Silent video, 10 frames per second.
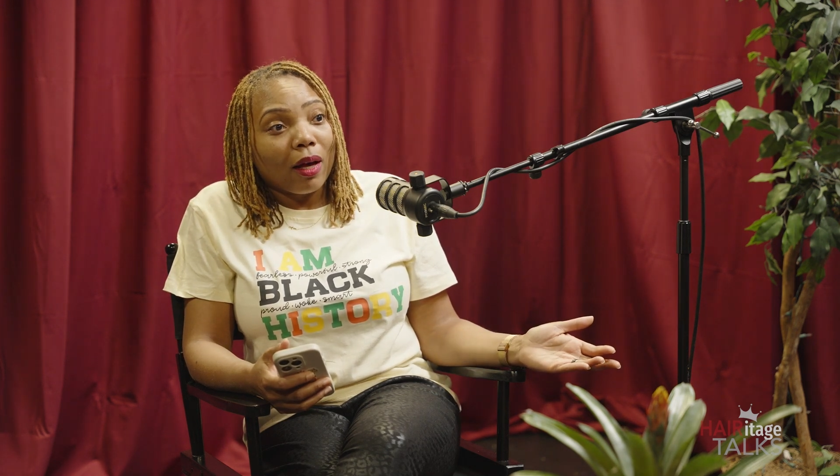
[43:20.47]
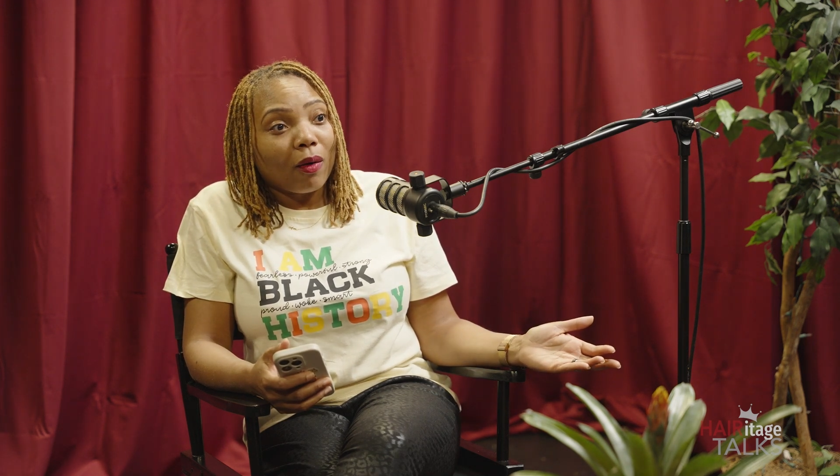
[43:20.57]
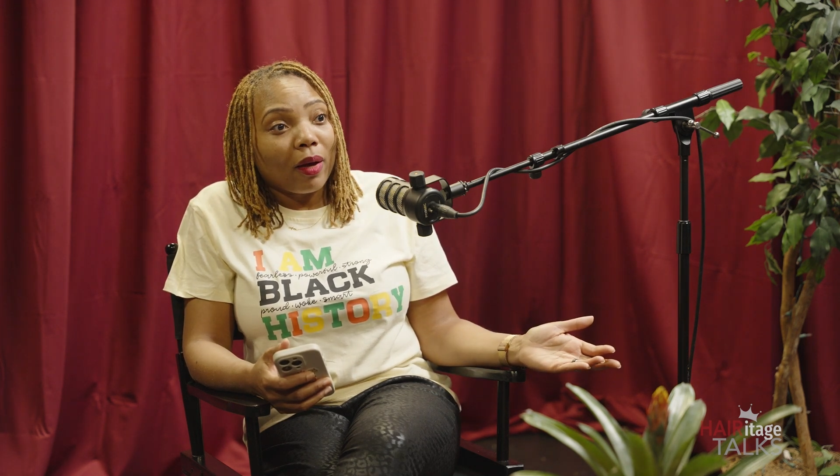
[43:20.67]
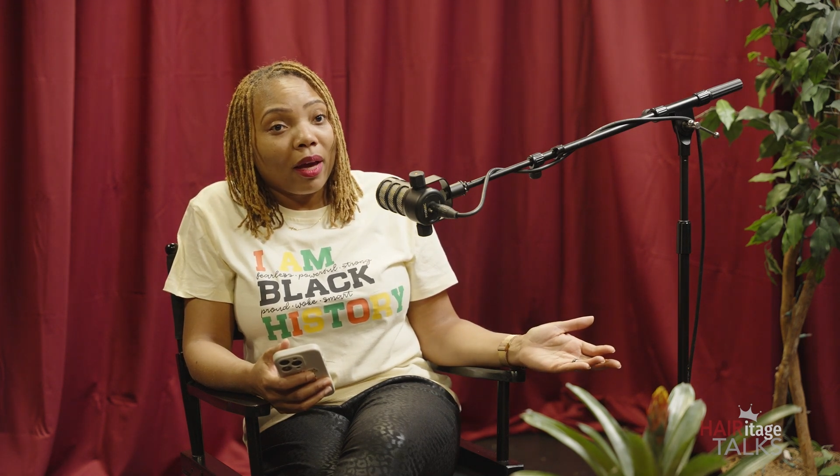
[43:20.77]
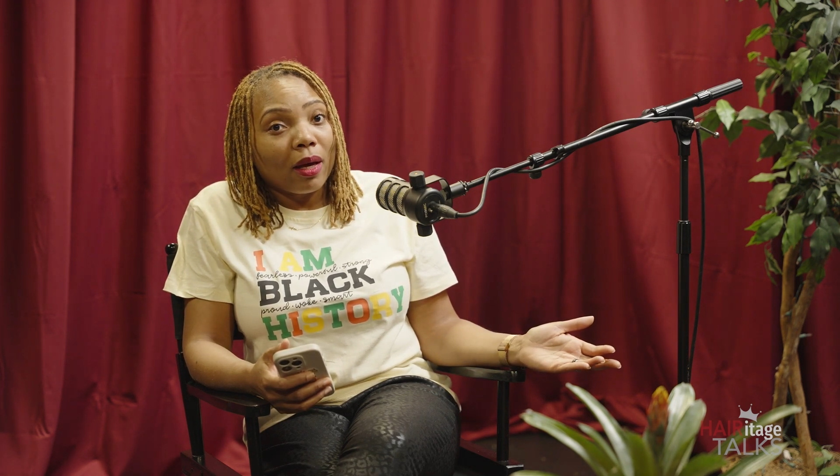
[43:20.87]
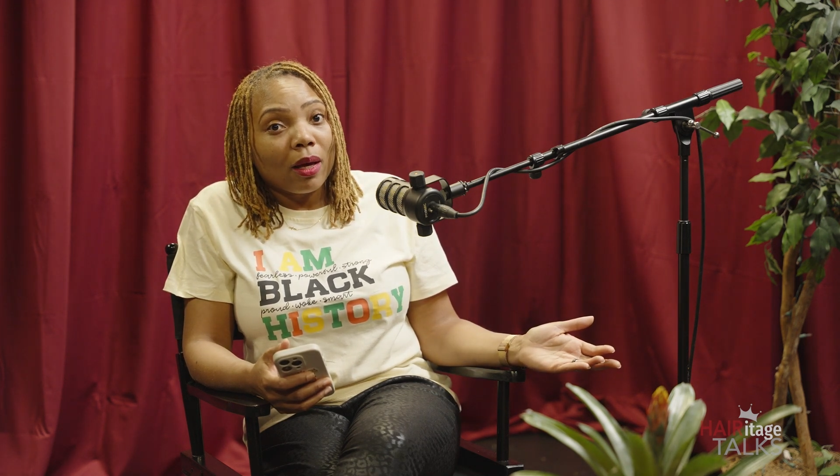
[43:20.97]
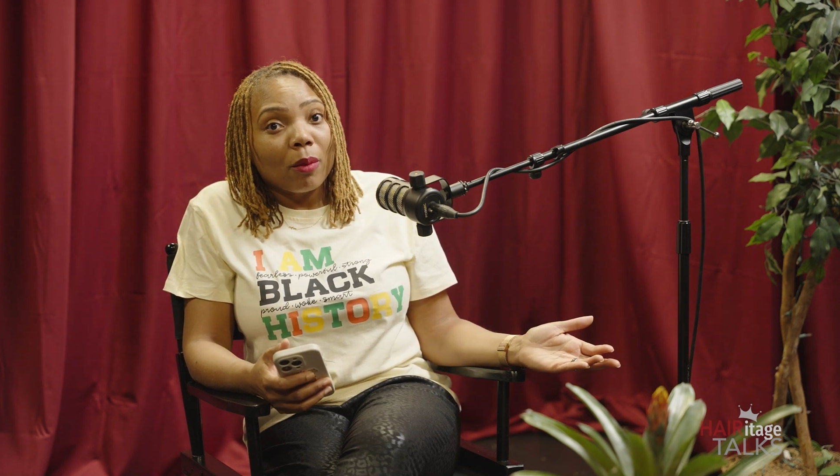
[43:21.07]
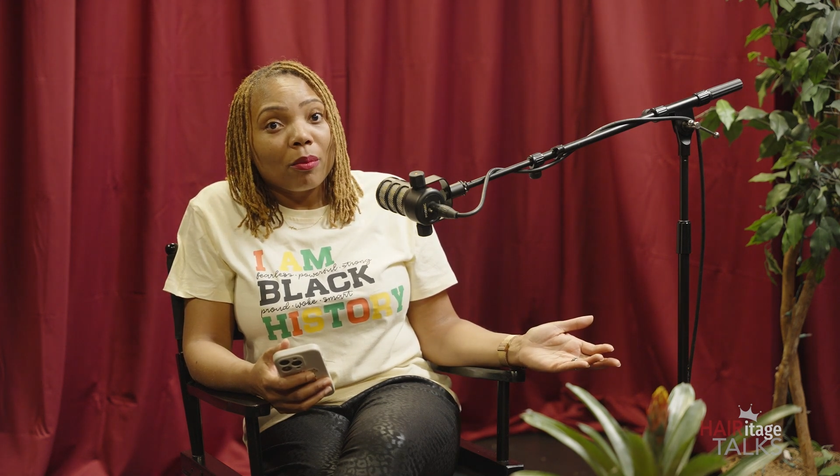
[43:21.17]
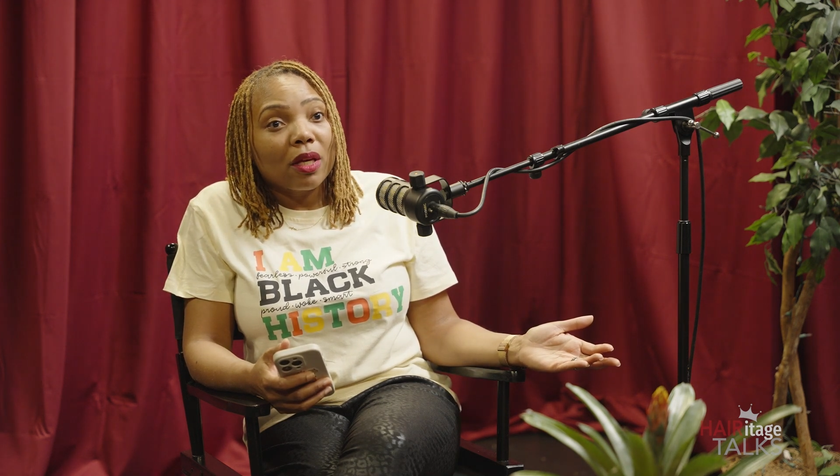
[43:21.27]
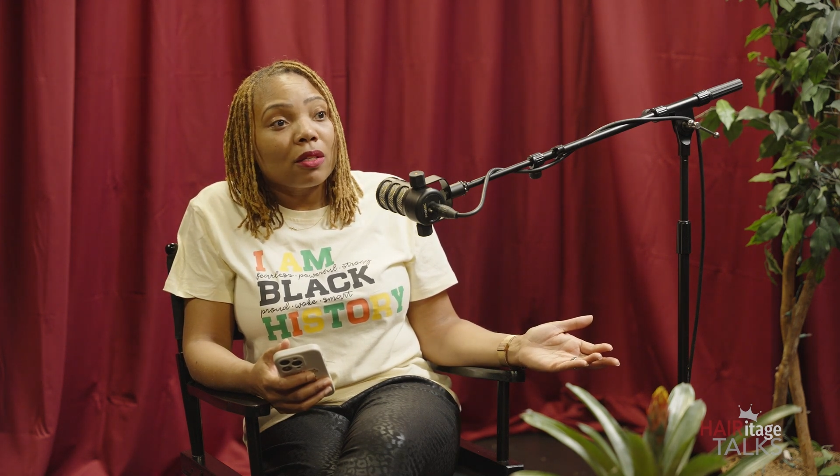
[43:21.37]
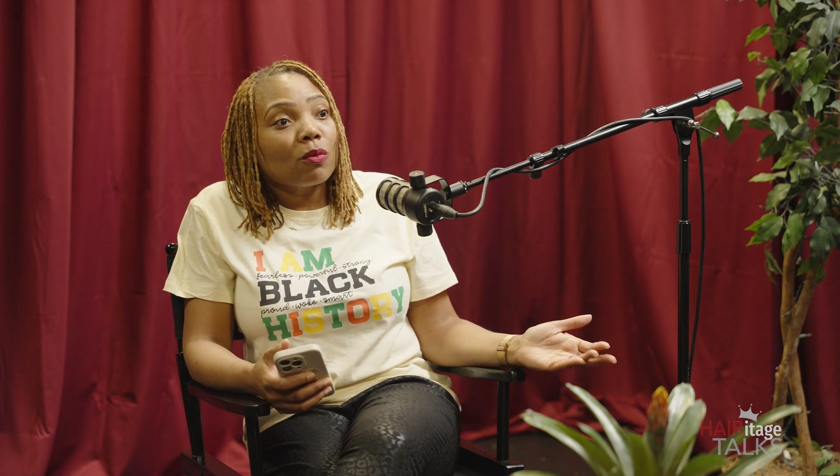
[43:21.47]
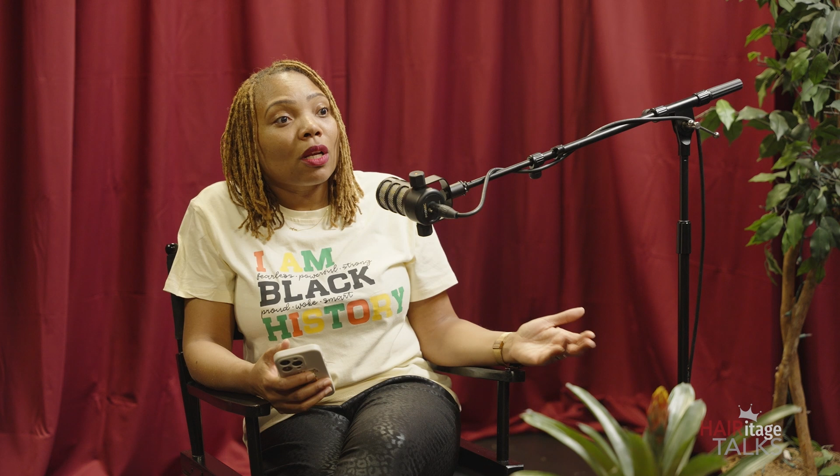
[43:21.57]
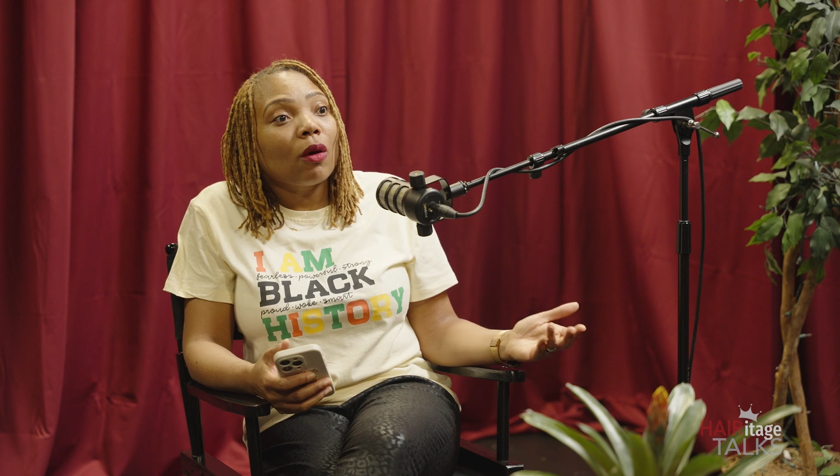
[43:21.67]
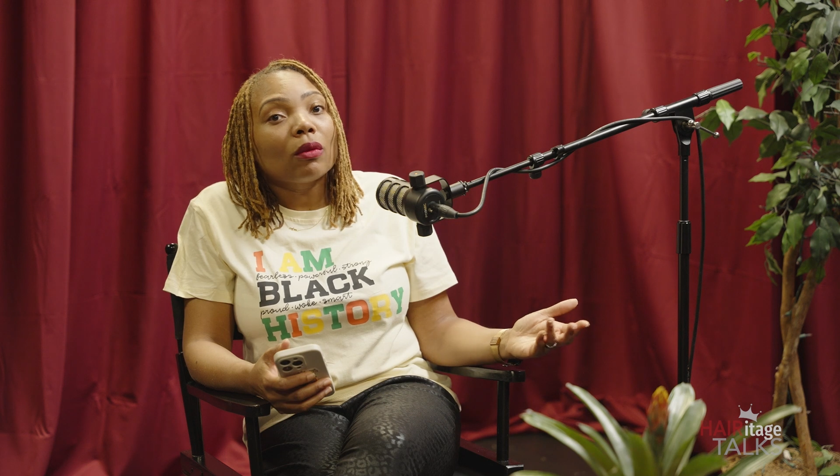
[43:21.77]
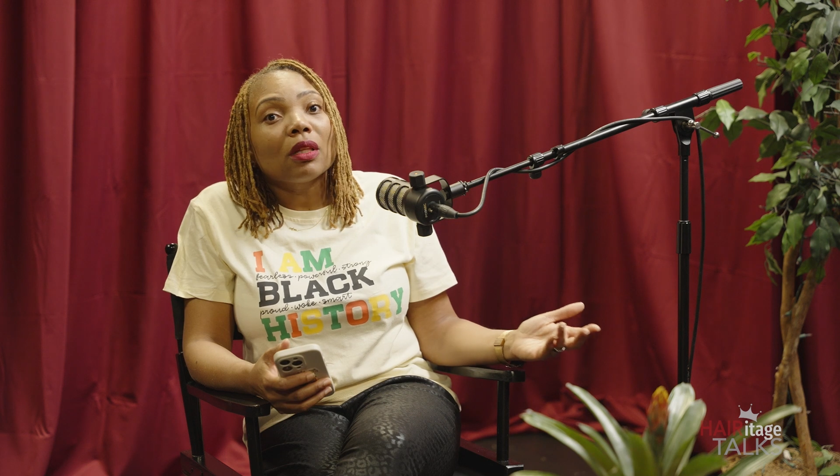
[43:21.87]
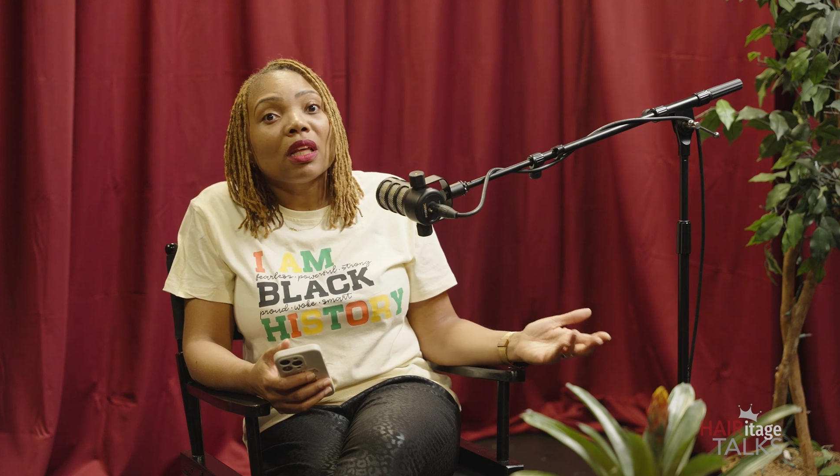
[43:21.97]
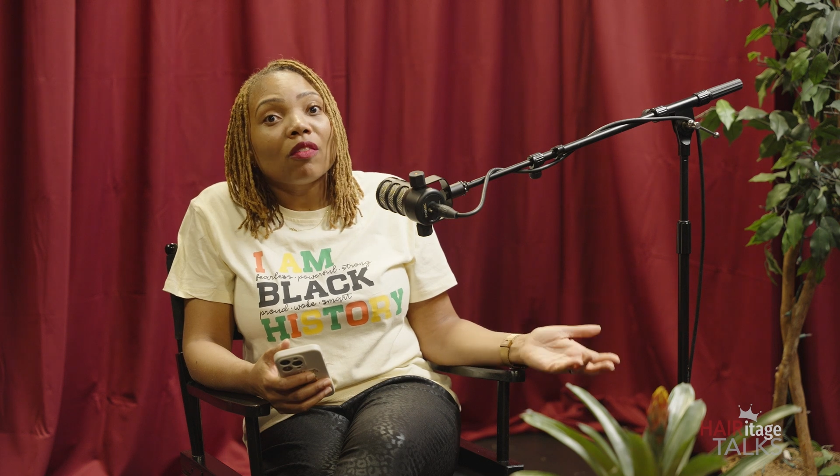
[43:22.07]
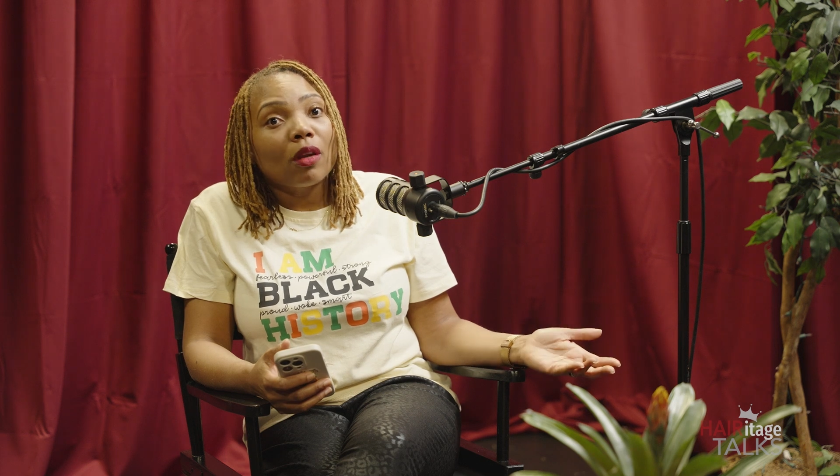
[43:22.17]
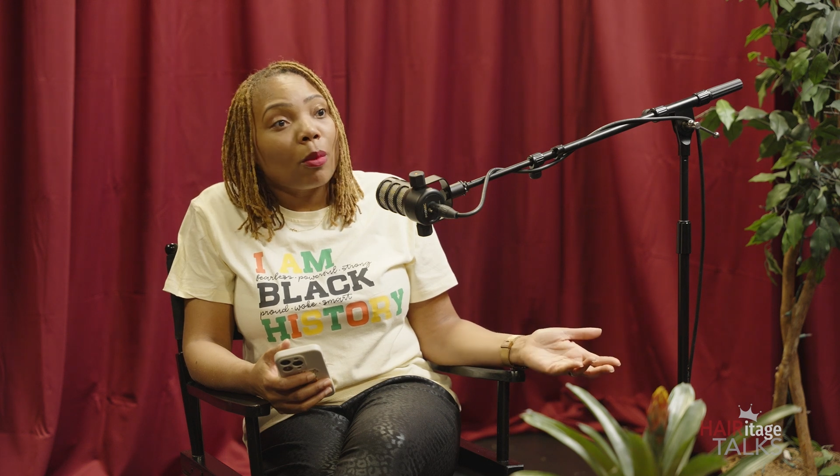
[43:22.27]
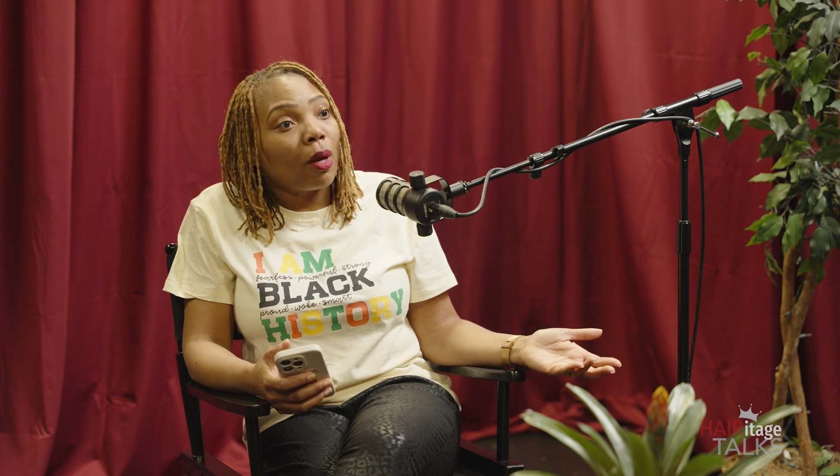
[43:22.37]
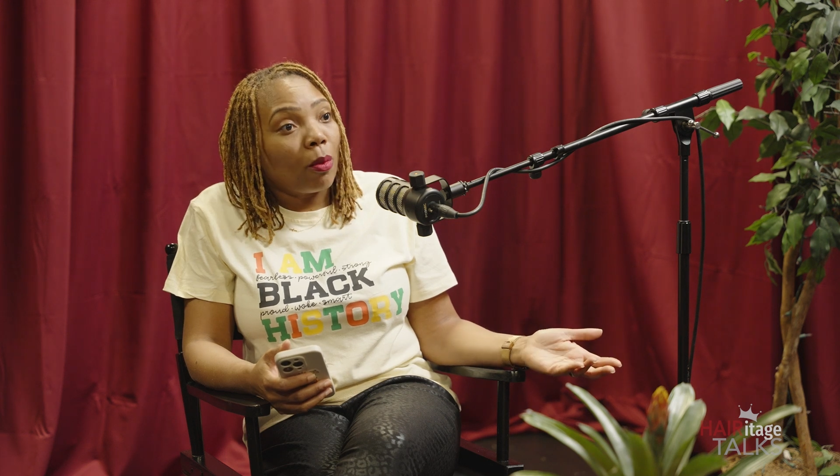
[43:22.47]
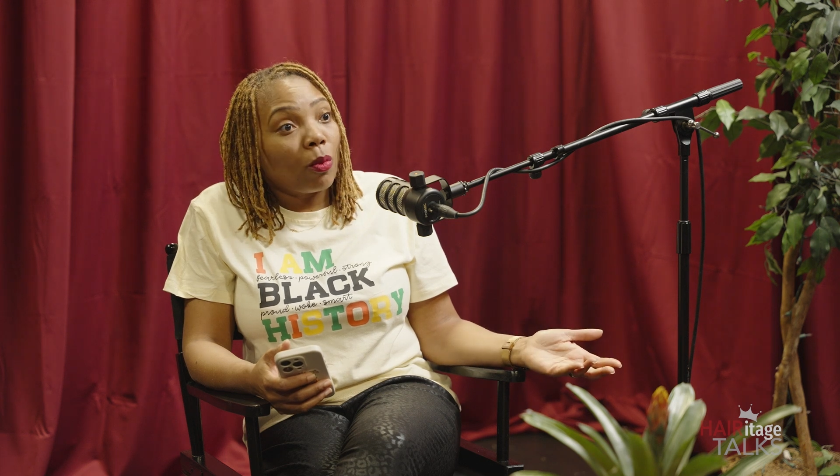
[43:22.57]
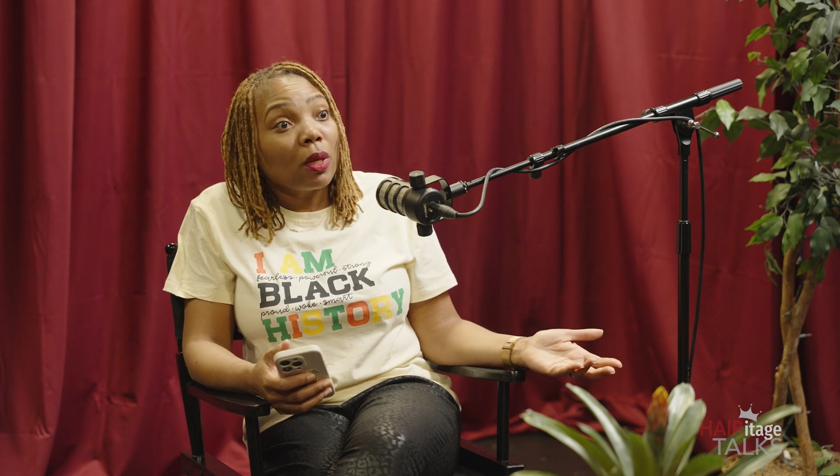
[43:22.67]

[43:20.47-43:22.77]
Okay? Because we don't live in a bubble.